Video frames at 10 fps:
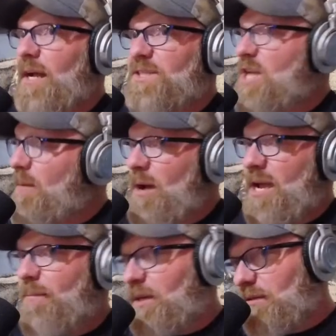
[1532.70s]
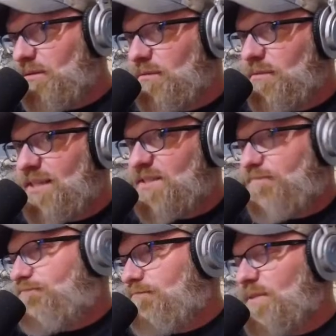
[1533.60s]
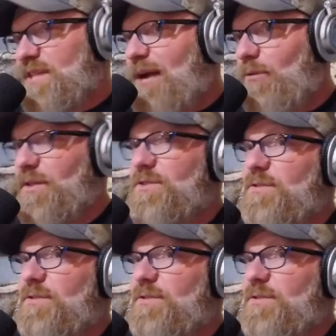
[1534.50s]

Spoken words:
It's not Miami. That's sacrilege.